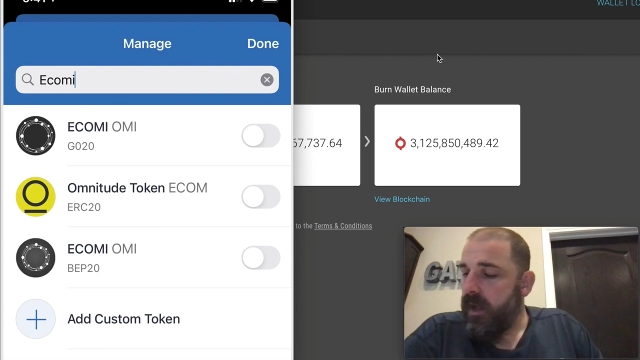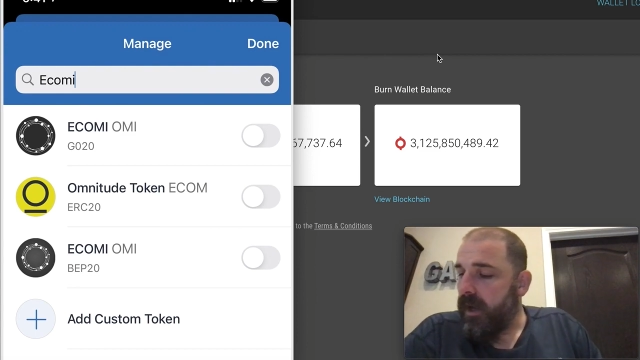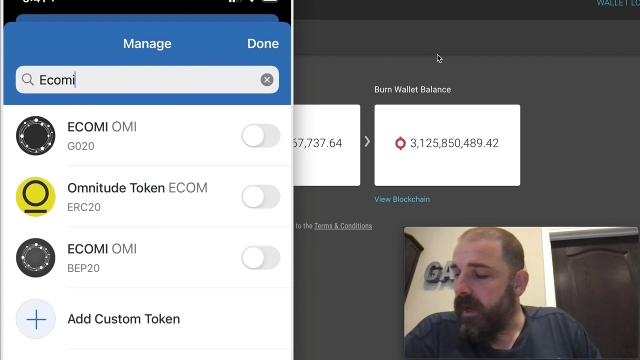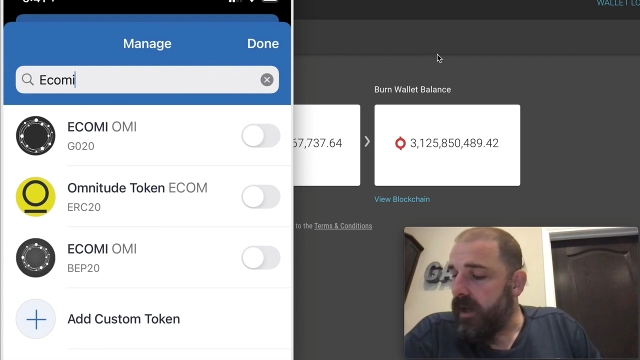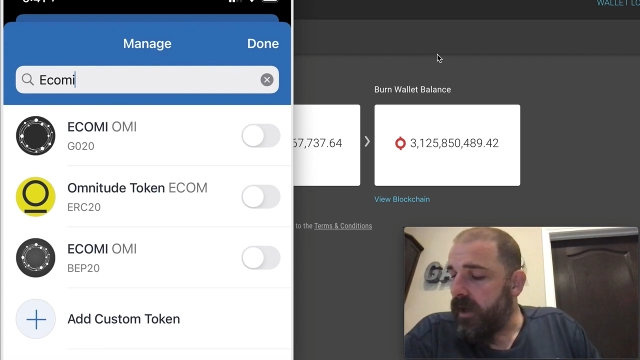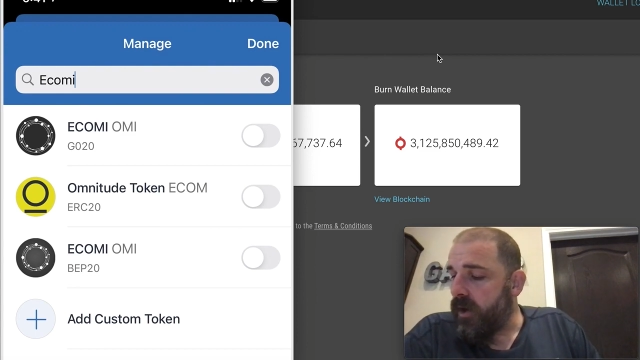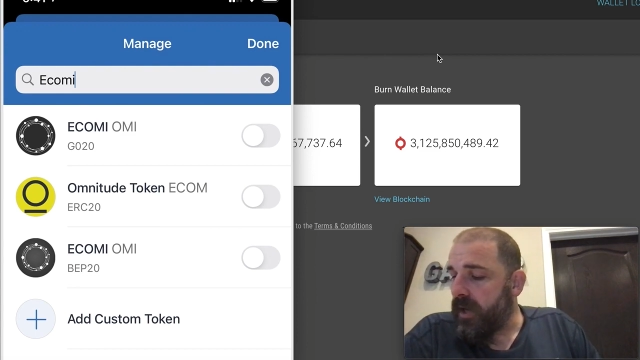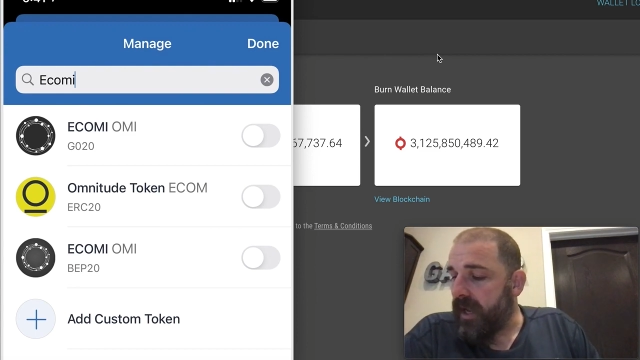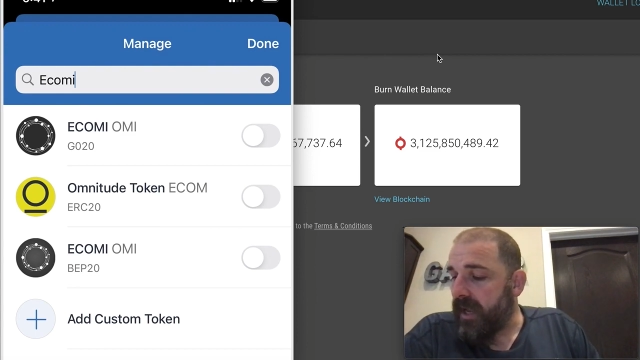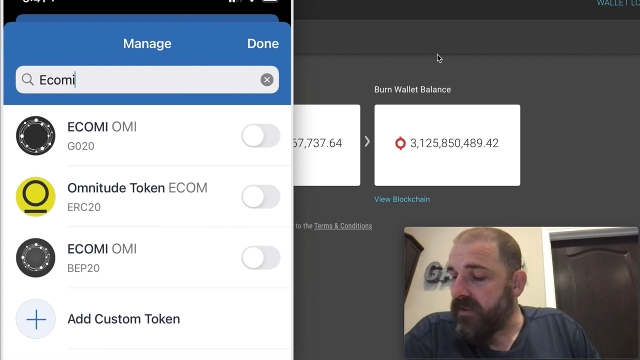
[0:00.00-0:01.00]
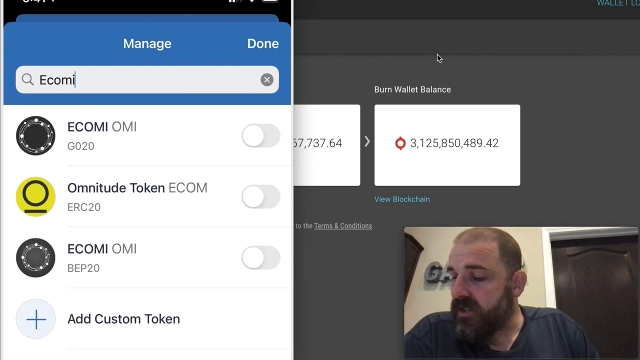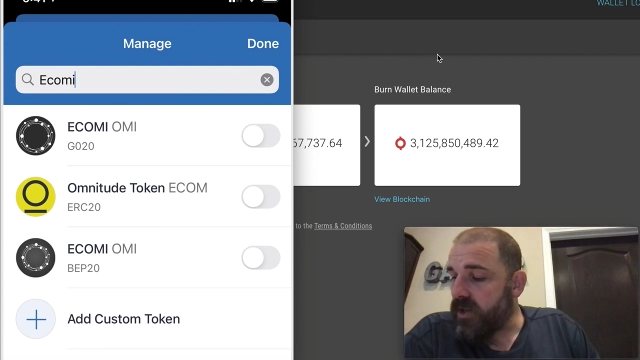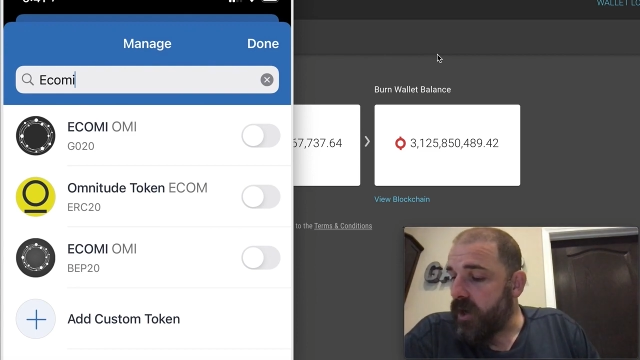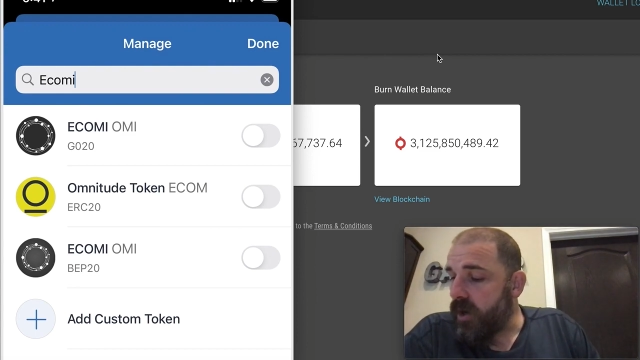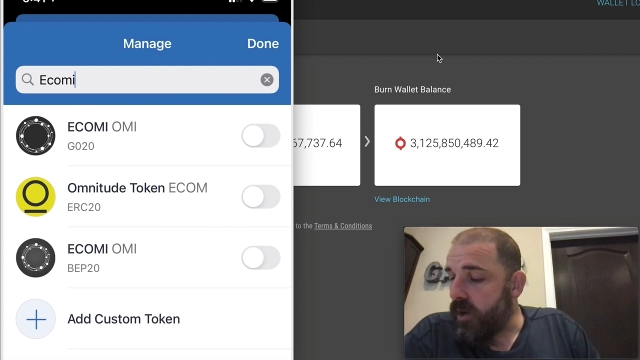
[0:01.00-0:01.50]
Uh, okay, and
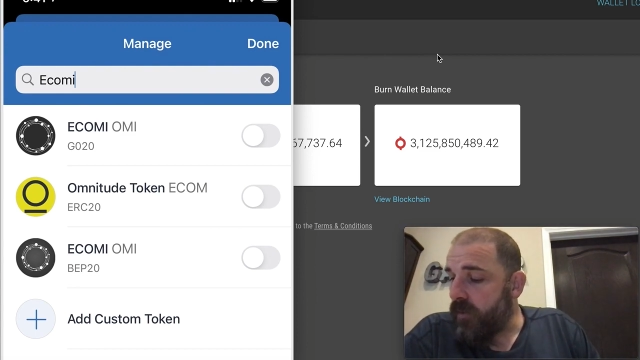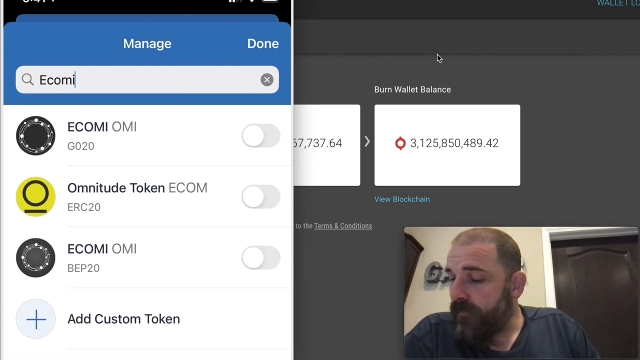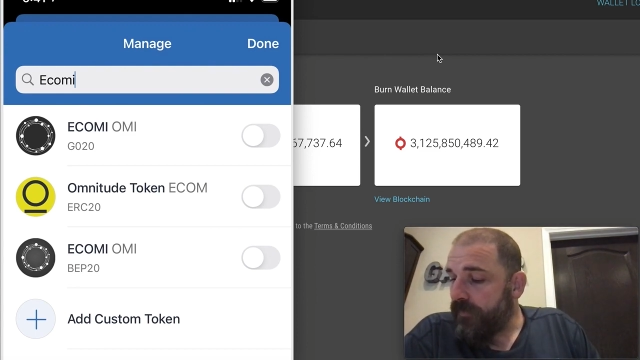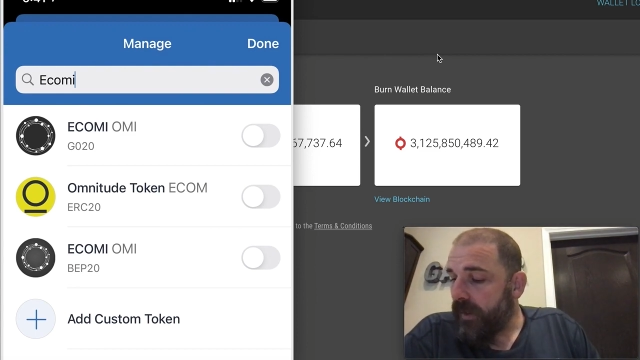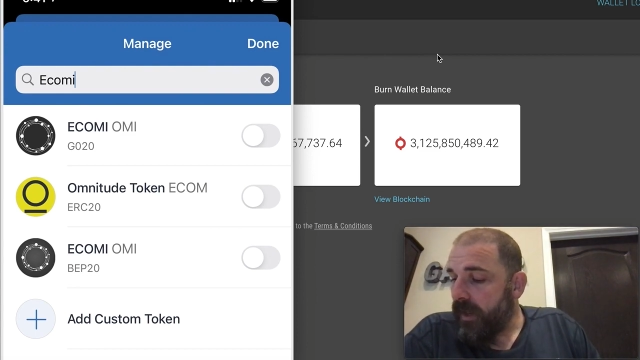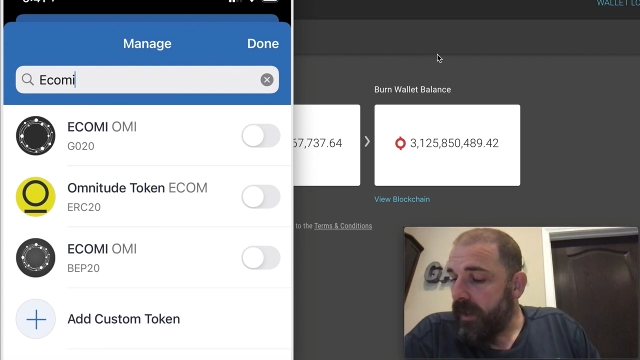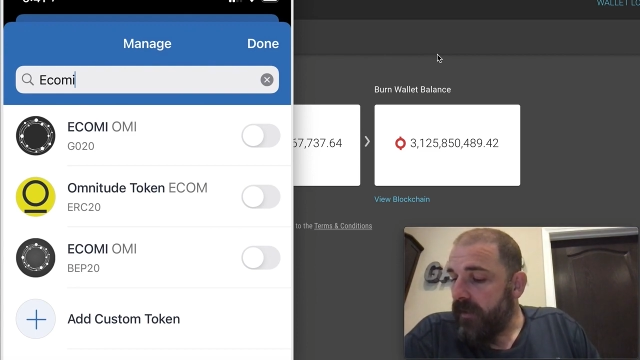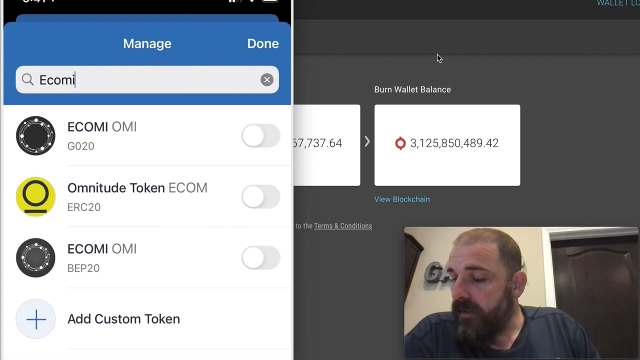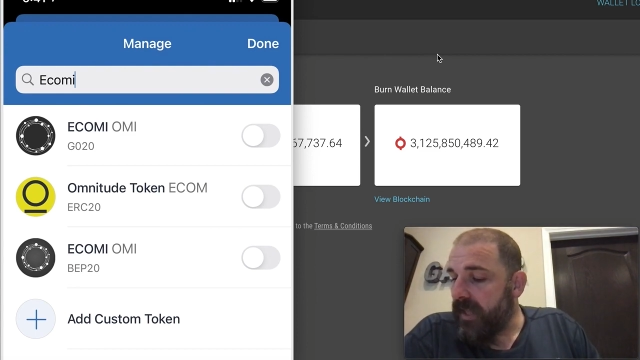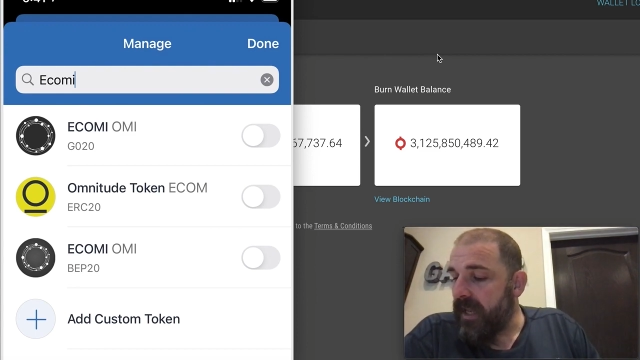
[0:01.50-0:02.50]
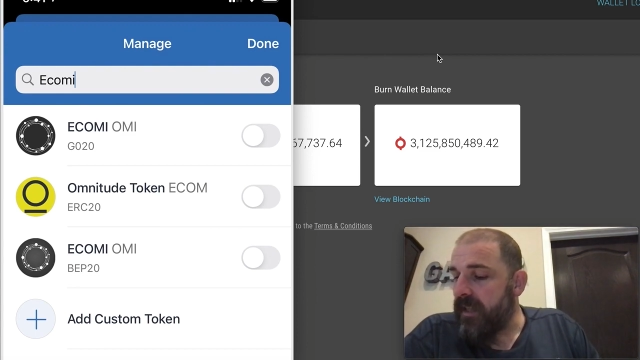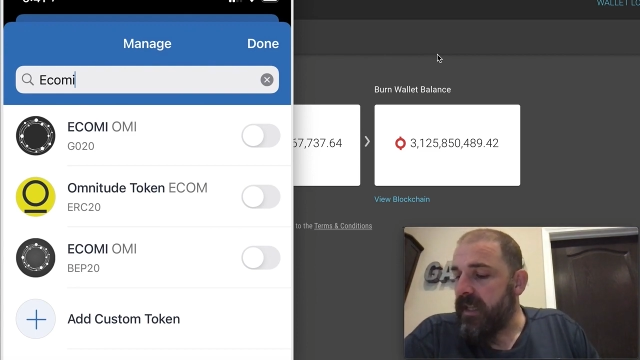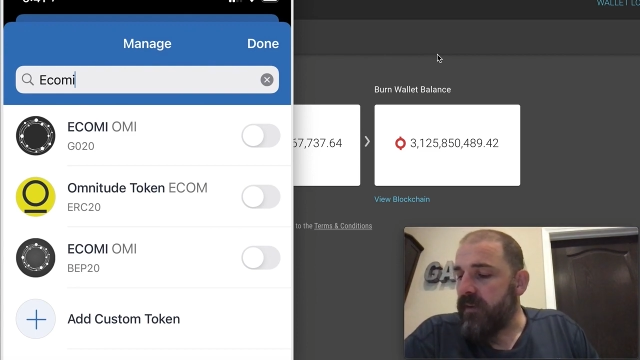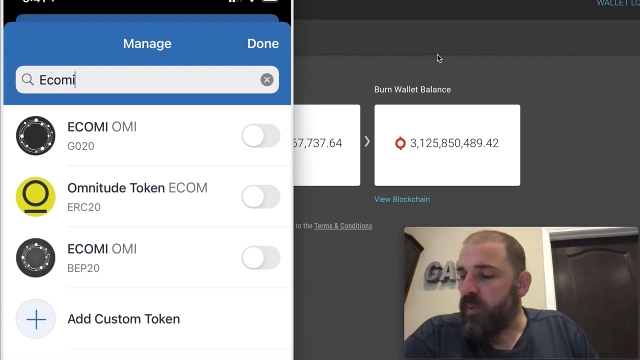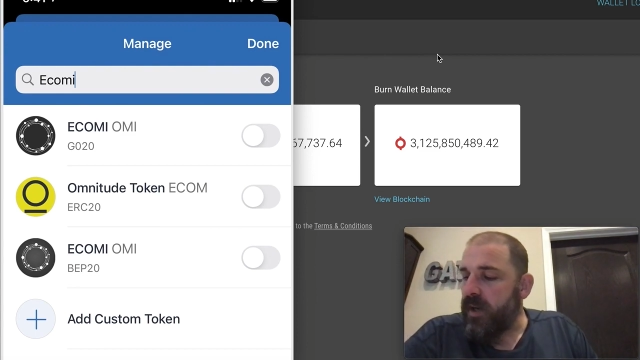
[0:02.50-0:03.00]
so
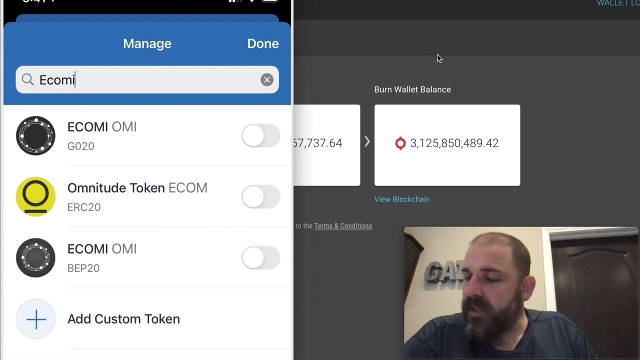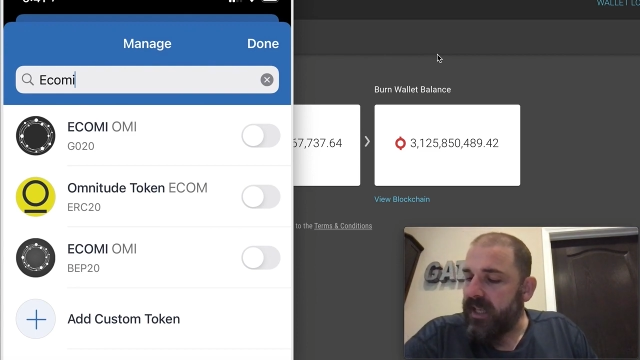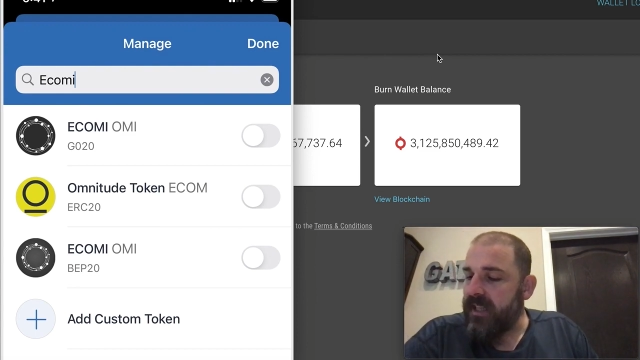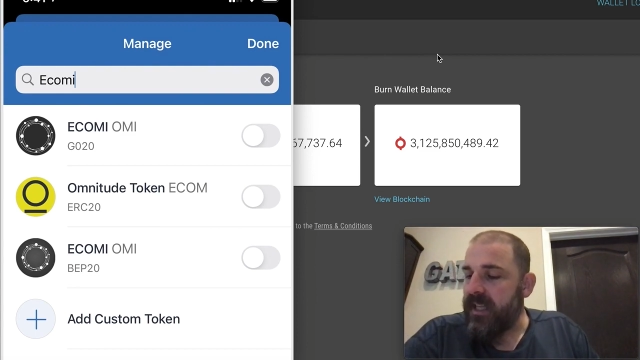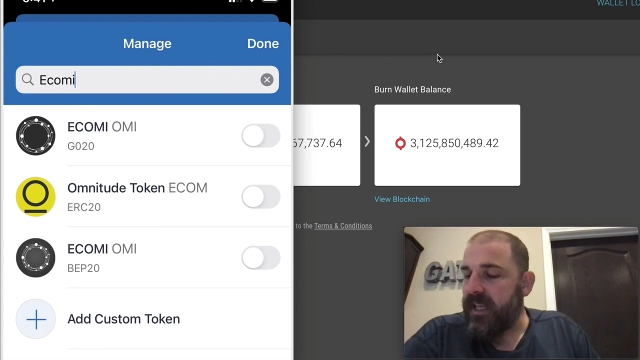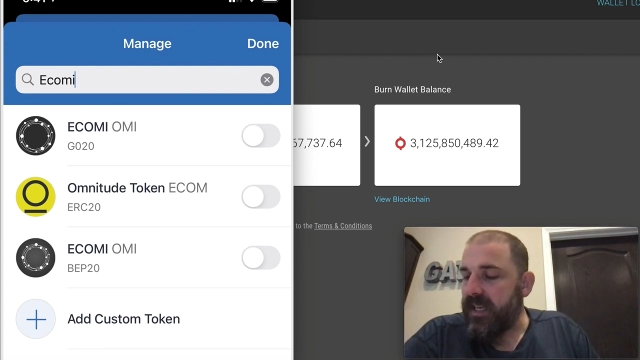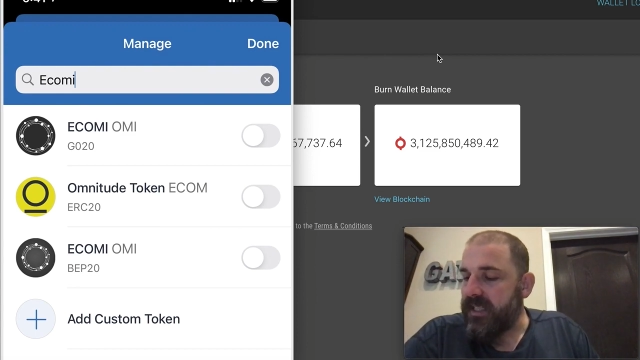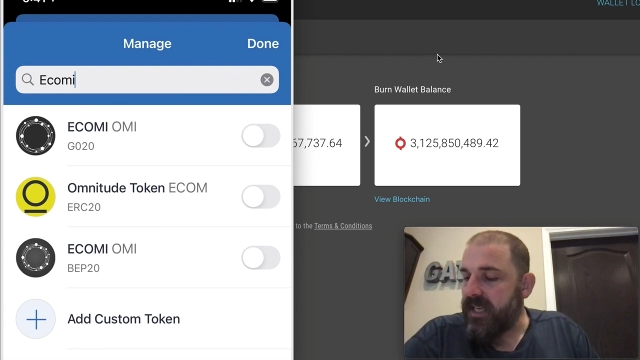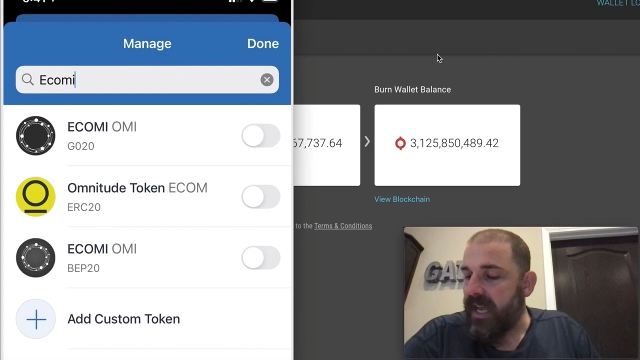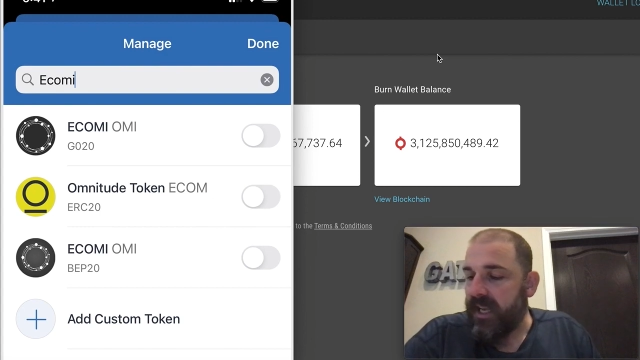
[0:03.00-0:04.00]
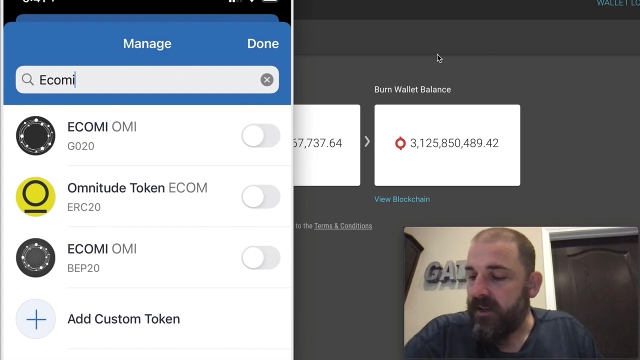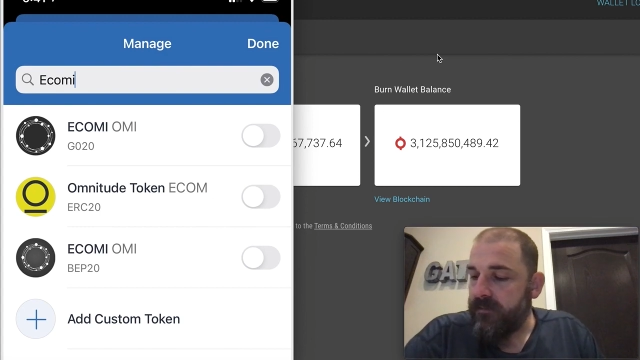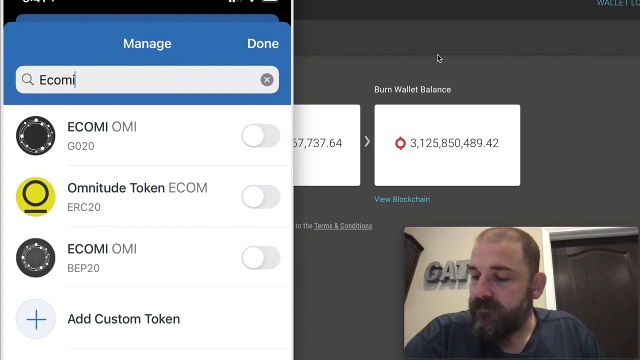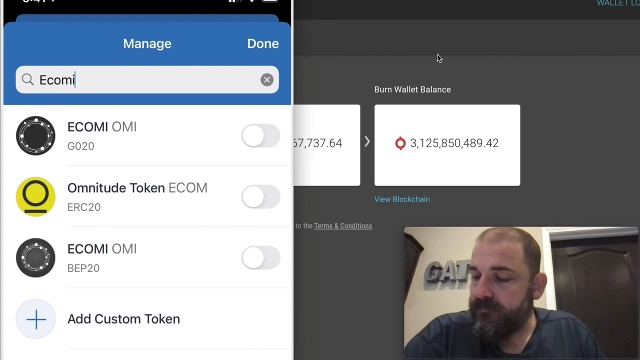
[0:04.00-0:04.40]
they one thing that he said